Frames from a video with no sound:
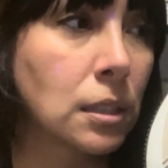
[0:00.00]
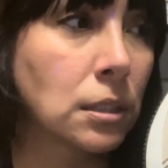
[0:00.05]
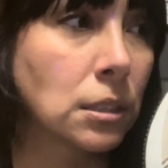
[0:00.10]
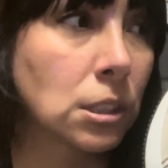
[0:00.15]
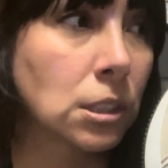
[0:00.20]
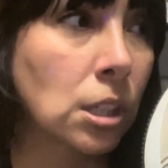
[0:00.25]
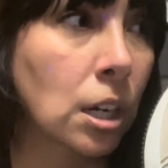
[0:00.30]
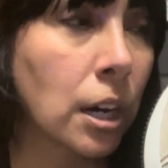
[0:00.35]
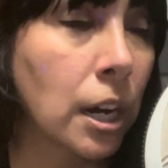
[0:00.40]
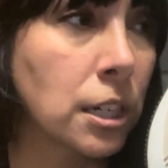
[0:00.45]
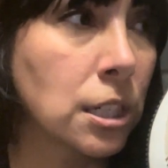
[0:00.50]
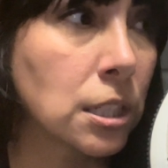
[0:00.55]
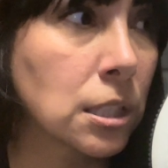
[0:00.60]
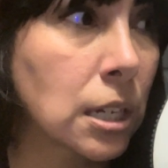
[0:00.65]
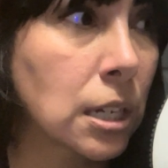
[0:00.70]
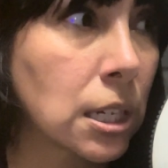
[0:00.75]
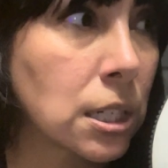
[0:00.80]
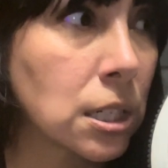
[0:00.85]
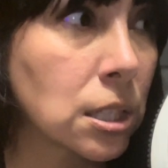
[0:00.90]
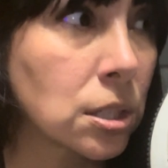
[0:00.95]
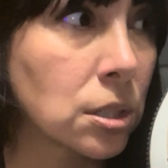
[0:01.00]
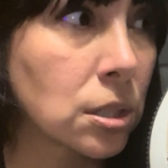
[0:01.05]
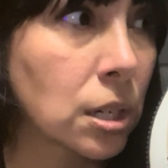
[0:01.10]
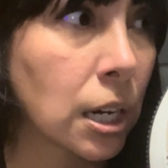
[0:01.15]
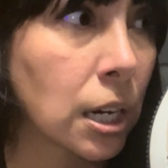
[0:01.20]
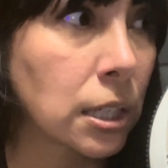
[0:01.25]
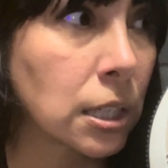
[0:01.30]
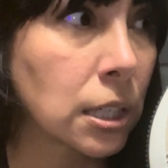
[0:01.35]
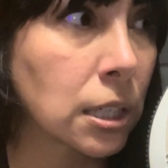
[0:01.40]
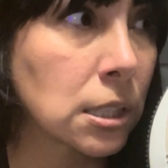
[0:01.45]
sorry, I just got
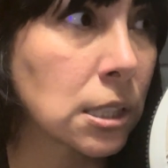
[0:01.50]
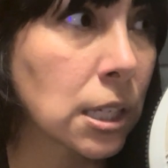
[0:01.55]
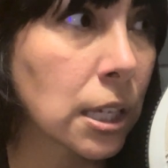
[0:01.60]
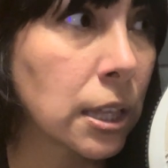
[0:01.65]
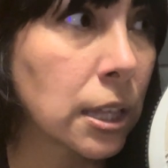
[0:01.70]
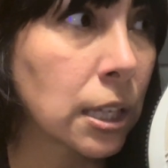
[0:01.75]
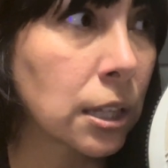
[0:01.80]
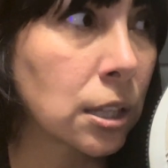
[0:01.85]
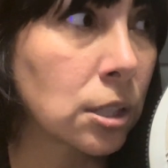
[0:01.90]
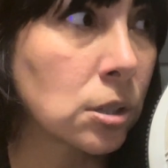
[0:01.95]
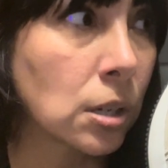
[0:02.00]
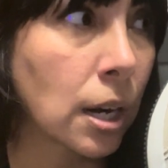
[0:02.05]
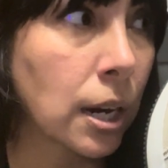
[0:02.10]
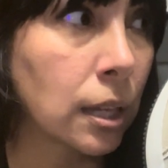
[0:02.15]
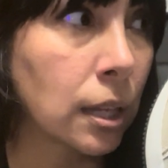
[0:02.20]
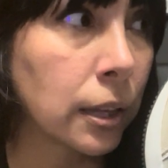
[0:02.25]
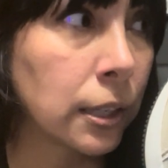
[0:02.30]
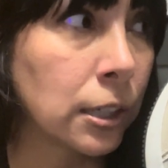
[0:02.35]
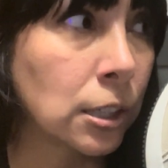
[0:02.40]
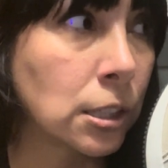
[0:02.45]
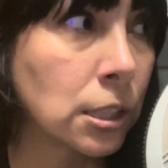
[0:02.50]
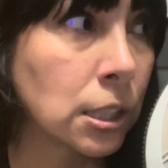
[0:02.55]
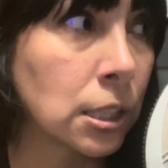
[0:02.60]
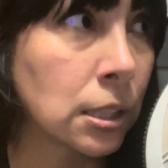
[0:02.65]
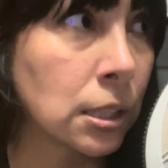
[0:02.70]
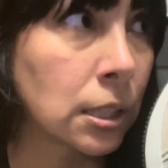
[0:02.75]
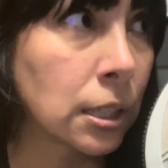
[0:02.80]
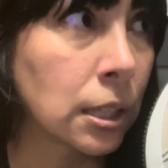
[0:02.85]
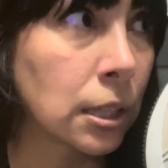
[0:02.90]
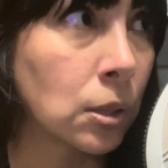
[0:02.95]
distracted because I think the dry cleaner
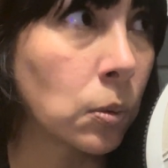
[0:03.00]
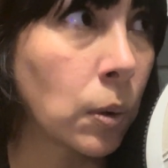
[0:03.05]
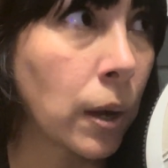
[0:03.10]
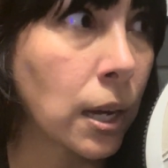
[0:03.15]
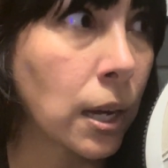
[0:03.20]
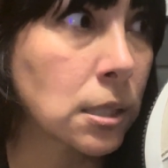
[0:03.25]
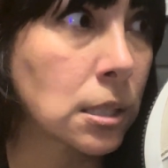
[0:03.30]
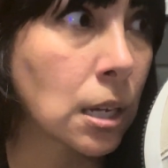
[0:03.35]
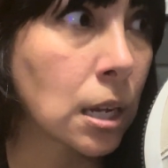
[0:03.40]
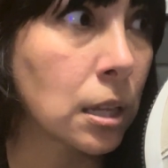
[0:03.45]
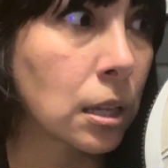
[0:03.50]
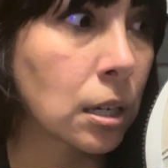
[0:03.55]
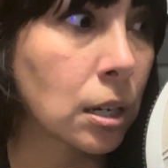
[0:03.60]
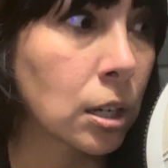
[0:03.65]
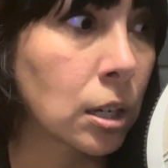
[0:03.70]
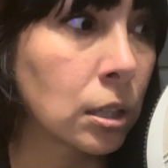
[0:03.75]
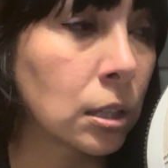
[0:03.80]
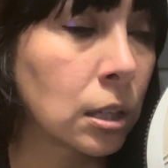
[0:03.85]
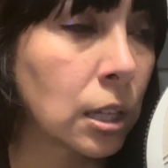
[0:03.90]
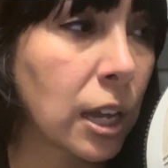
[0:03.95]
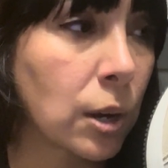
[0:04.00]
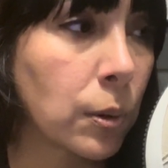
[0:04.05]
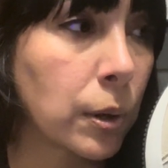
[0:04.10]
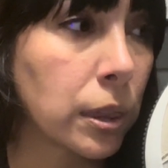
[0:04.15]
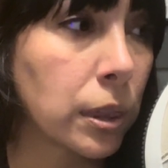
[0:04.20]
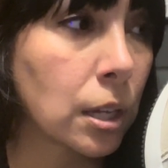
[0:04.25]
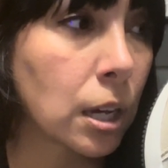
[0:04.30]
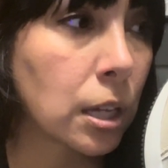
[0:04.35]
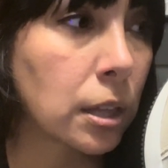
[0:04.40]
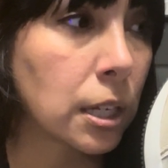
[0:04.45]
didn't get the wax out of the curtain like we
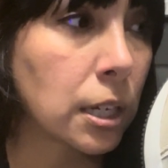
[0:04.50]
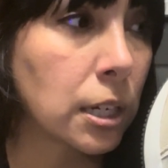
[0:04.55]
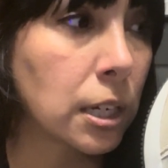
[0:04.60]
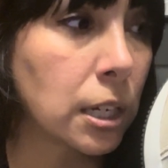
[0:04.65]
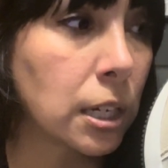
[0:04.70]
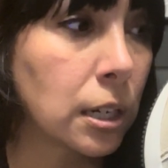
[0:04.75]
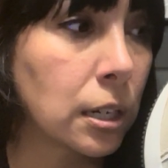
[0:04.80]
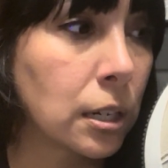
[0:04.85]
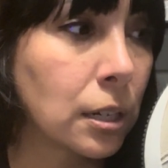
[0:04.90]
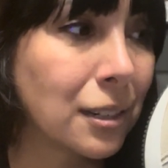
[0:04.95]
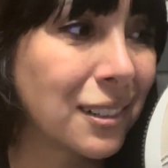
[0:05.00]
thought they did.